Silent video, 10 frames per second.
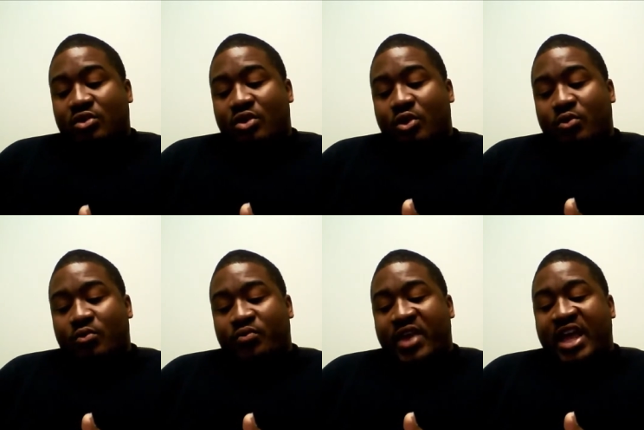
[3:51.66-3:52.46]
you
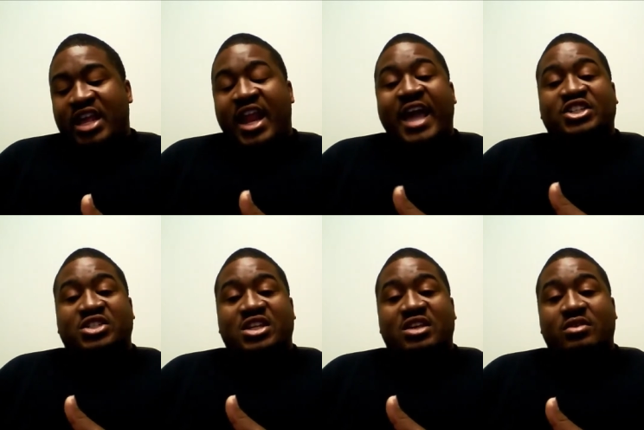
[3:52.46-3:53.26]
know that it
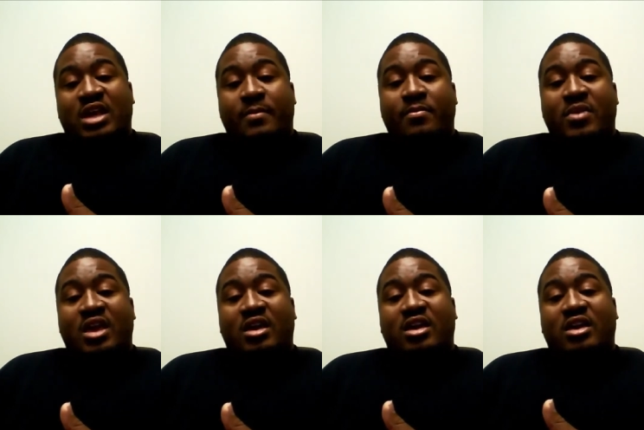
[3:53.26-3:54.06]
actually it
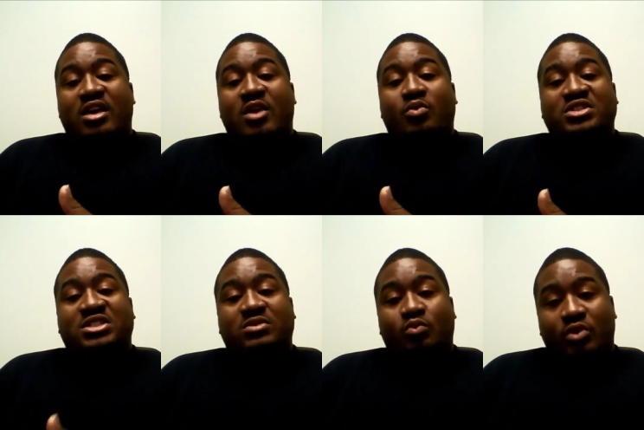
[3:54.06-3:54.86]
it it
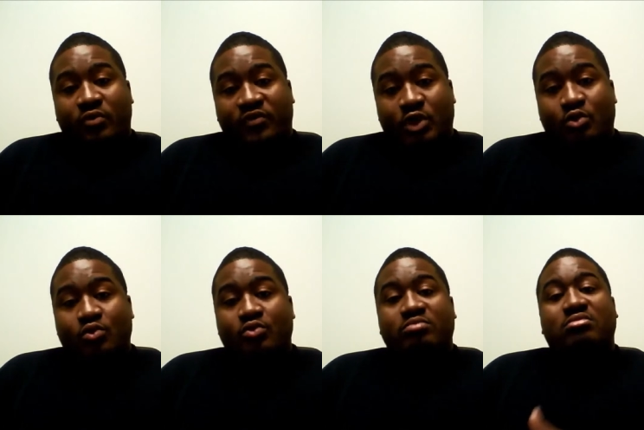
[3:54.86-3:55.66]
was
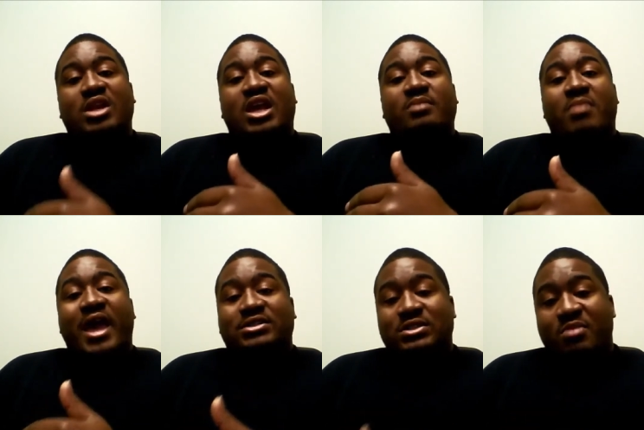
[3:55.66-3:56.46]
reviewed, it
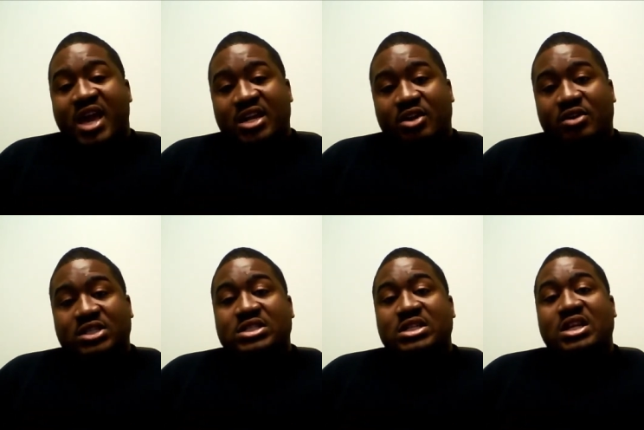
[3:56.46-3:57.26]
actually made it on
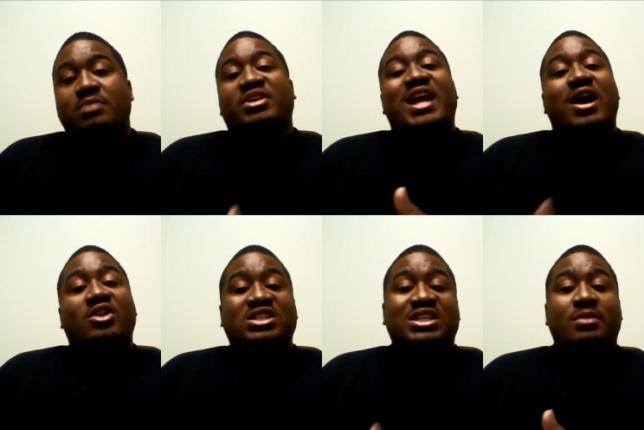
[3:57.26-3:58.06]
the CD, but not
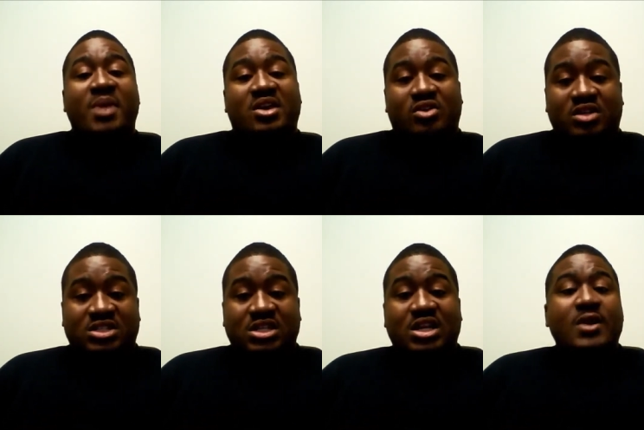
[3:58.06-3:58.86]
only did it make it on the
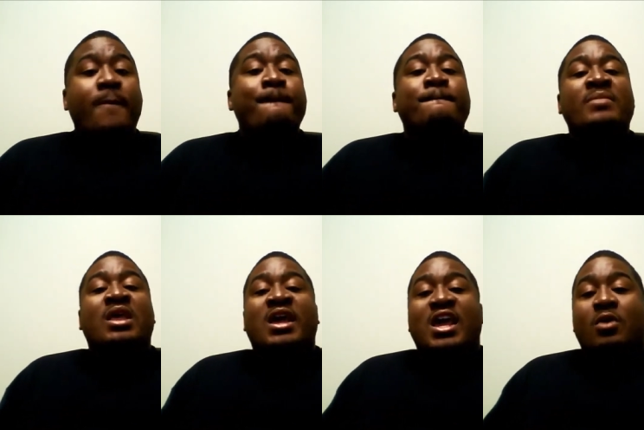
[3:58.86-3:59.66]
CD,
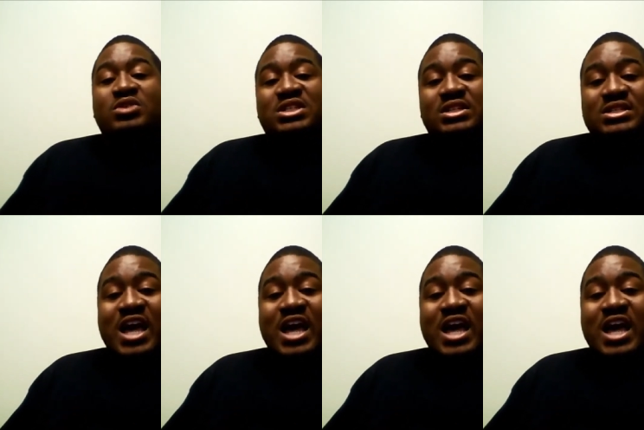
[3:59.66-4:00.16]
it was in the